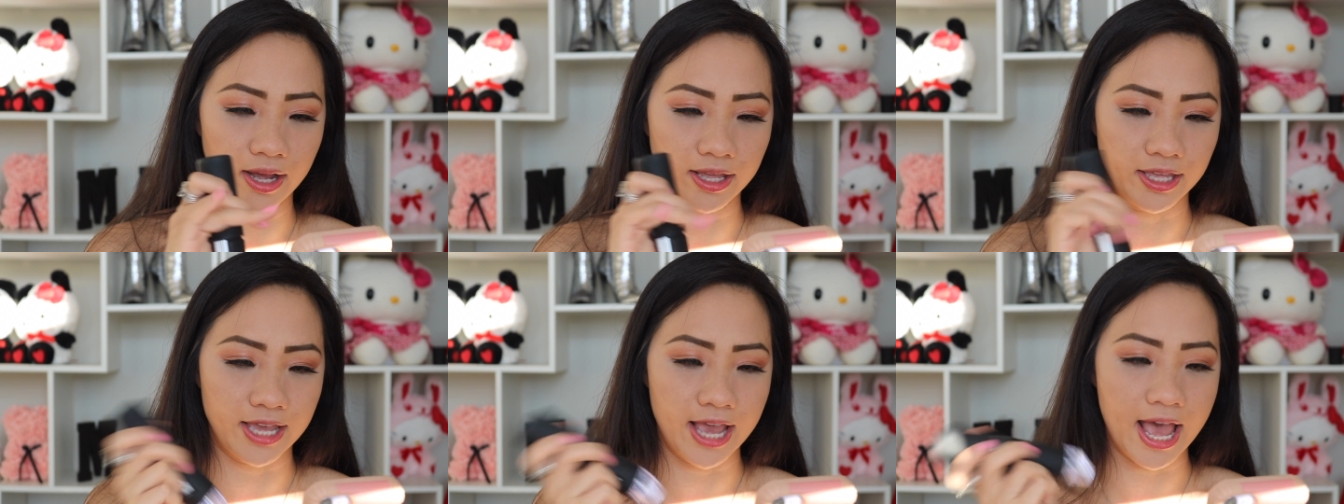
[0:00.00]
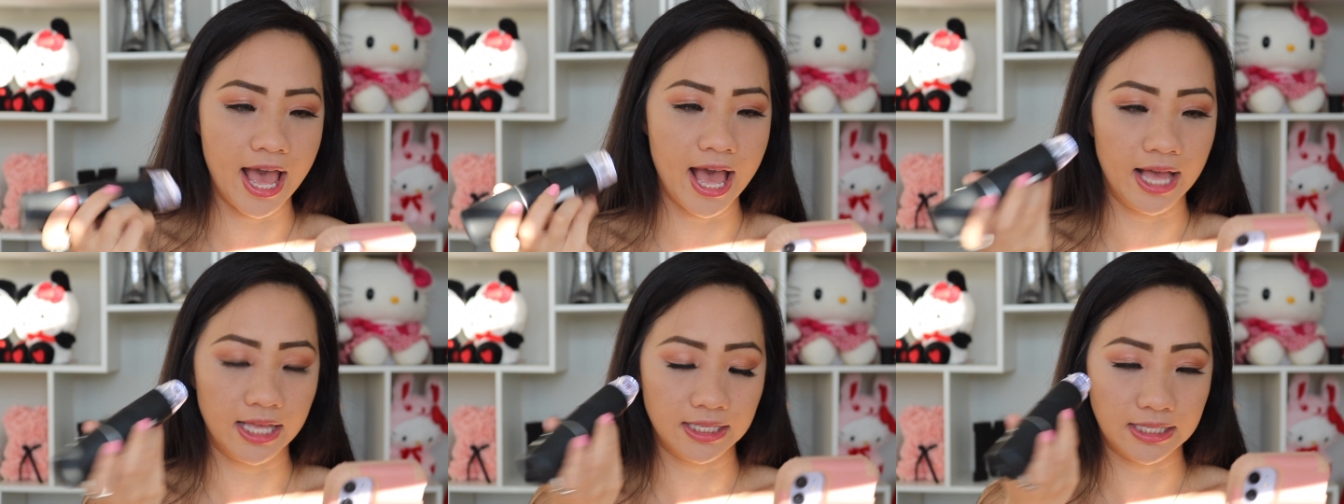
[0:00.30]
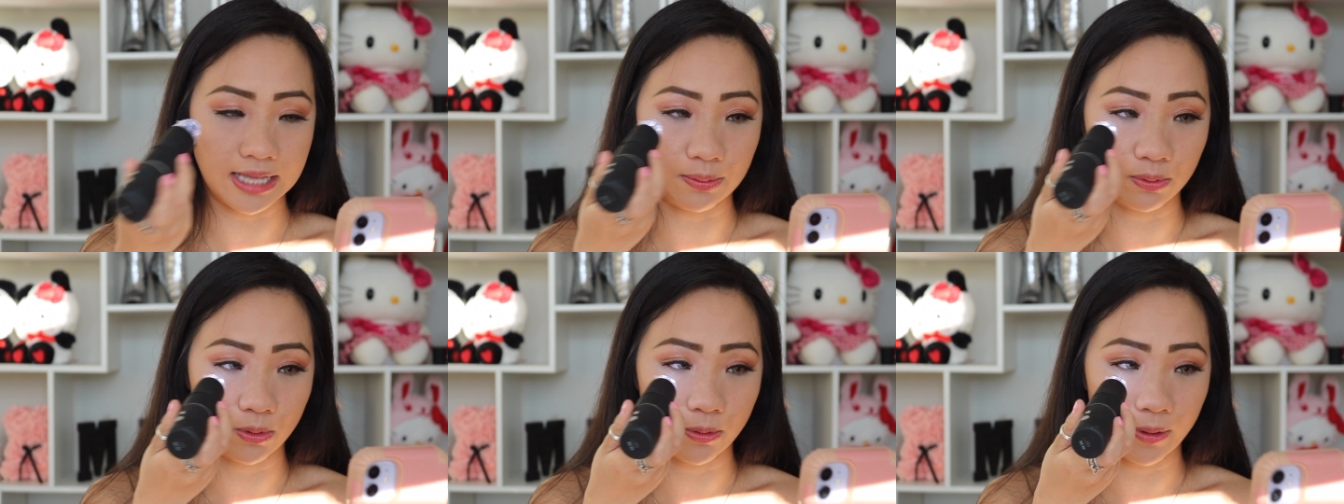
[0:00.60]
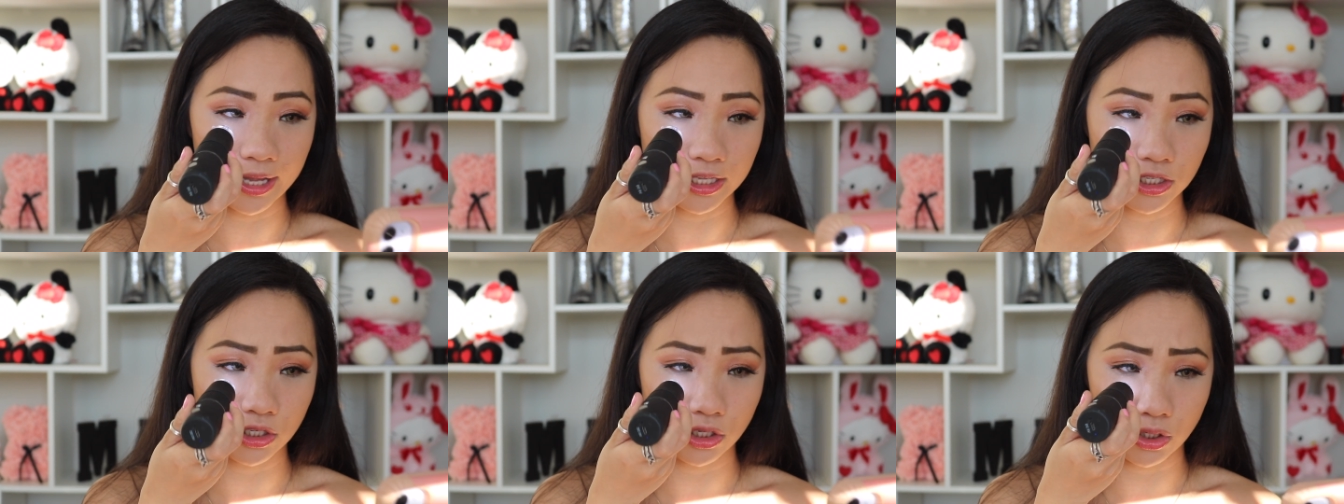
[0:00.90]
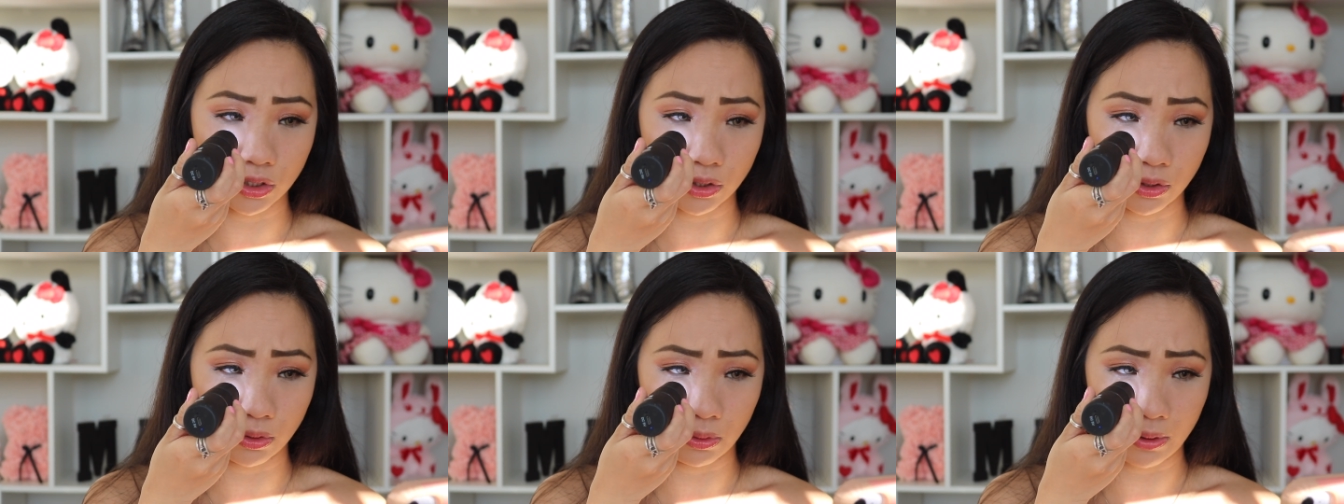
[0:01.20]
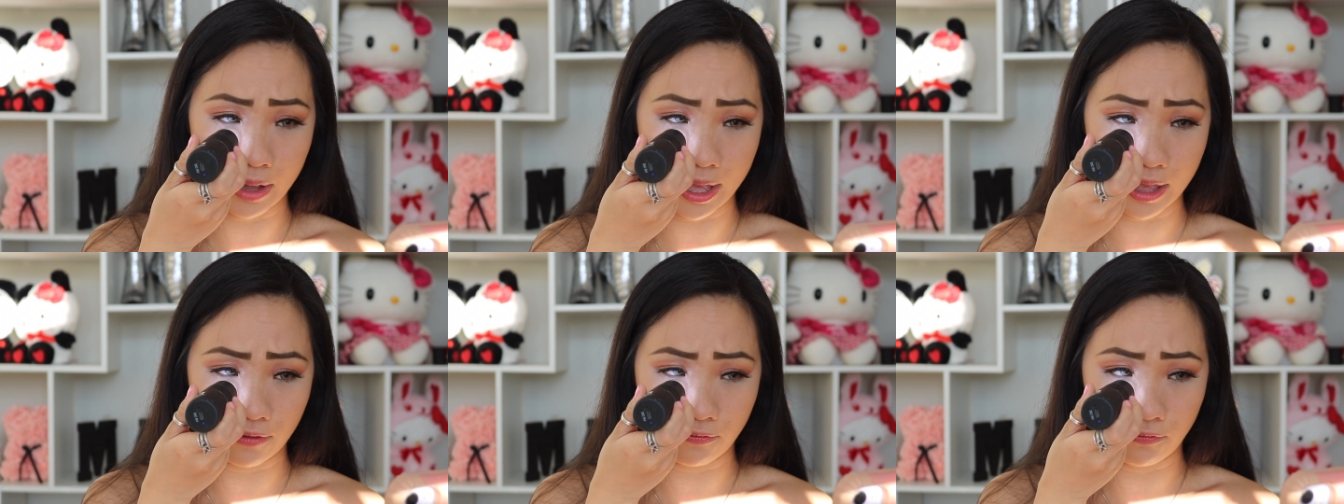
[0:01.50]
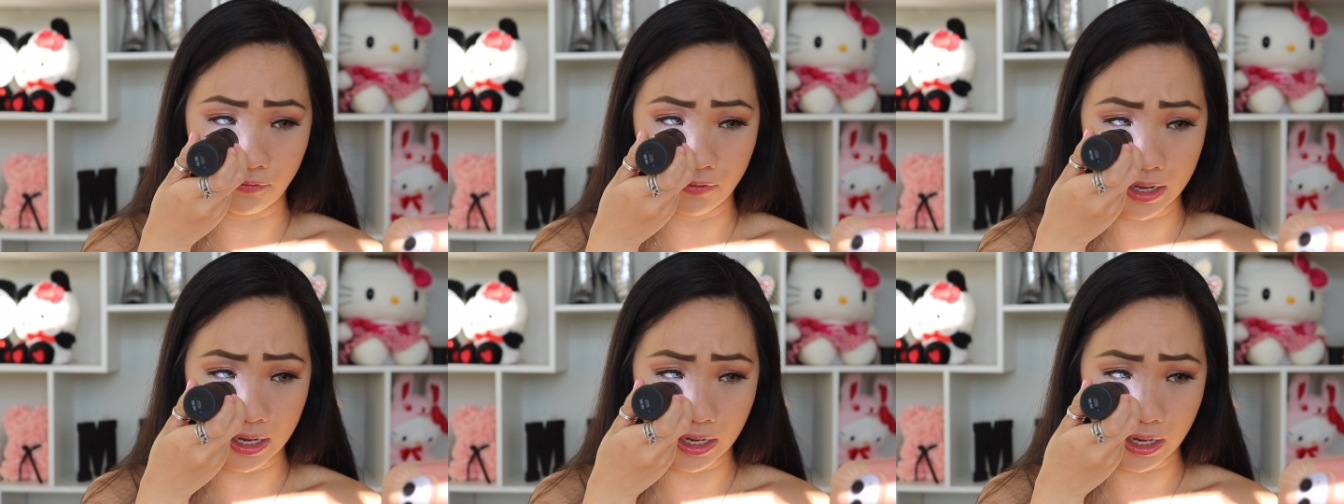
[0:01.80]
Yes, I'm going to do a
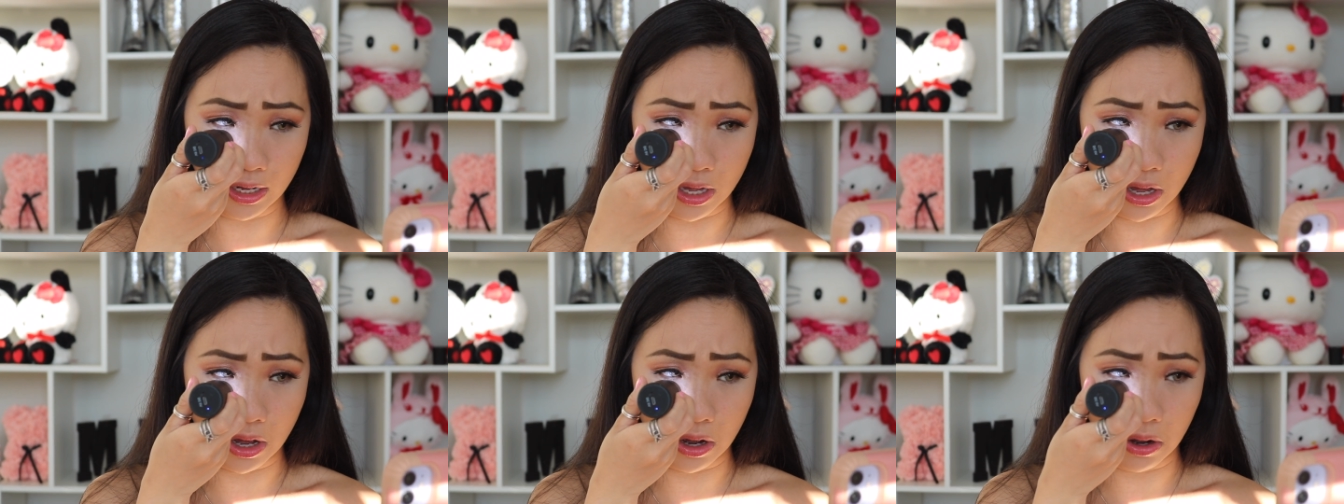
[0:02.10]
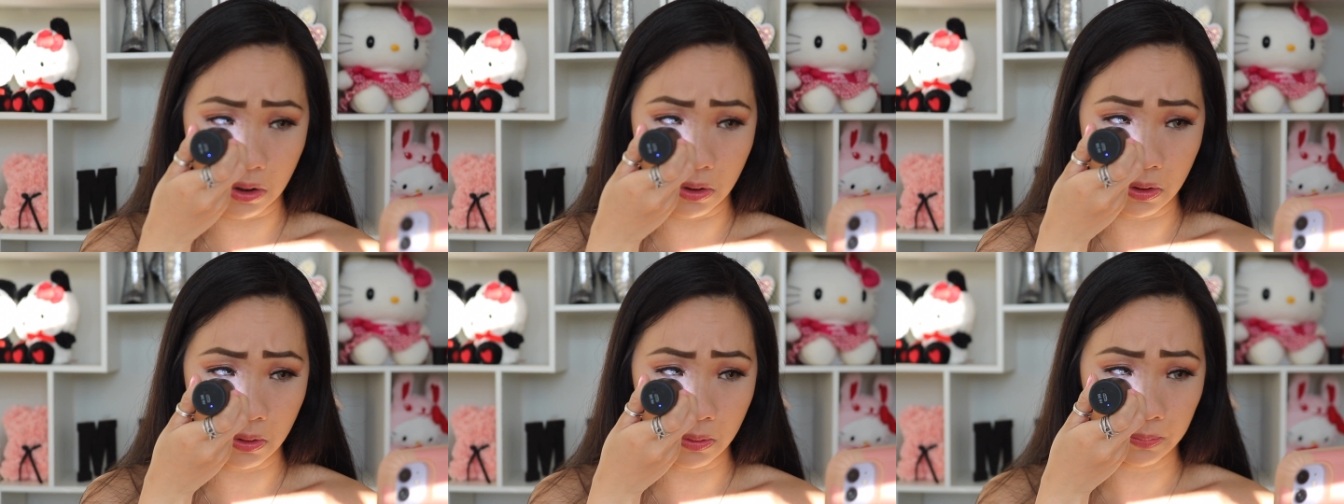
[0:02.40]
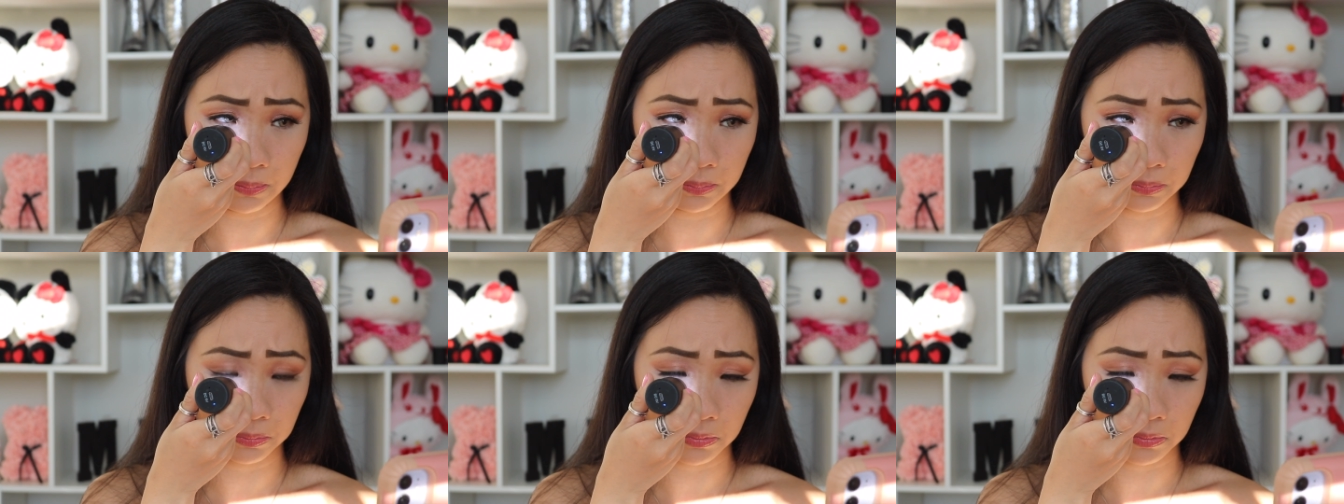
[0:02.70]
video.